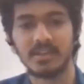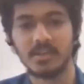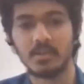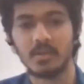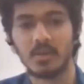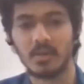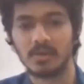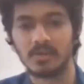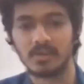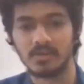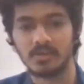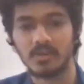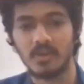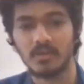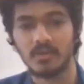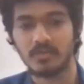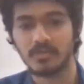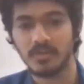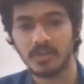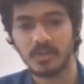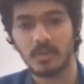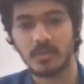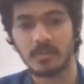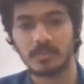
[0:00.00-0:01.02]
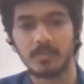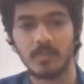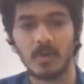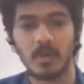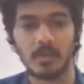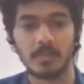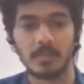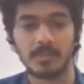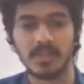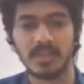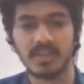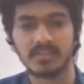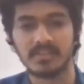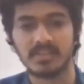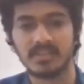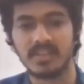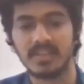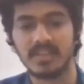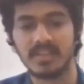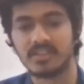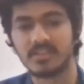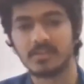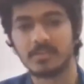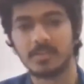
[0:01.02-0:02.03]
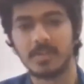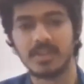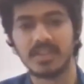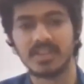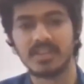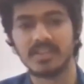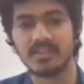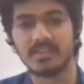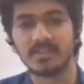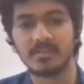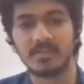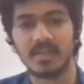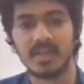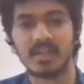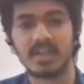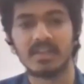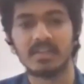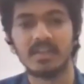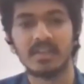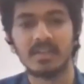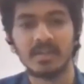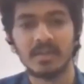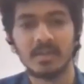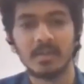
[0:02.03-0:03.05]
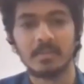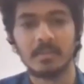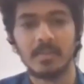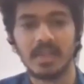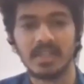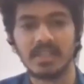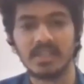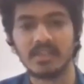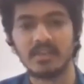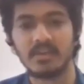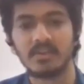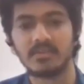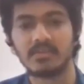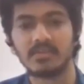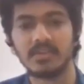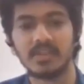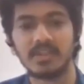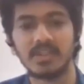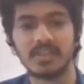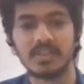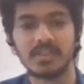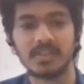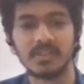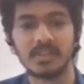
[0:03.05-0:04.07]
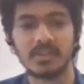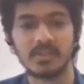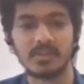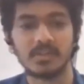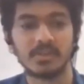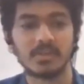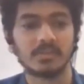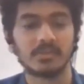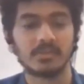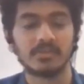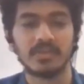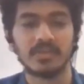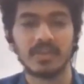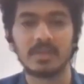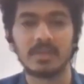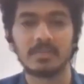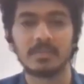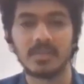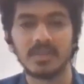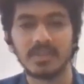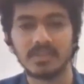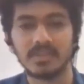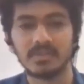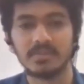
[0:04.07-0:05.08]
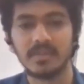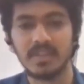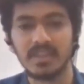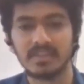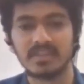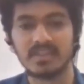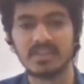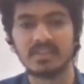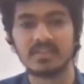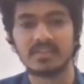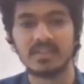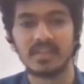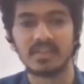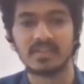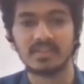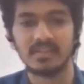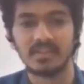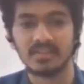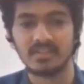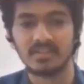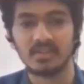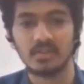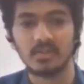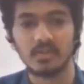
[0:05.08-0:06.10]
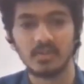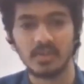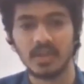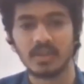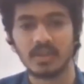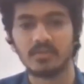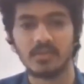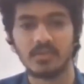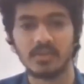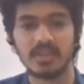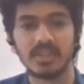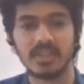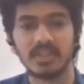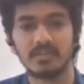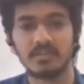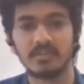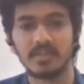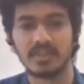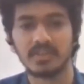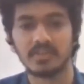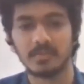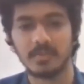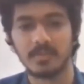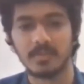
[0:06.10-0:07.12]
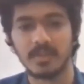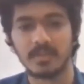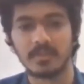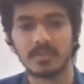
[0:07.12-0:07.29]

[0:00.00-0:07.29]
You also offer operational expertise, while many of the famous VCs are just looking for the investment.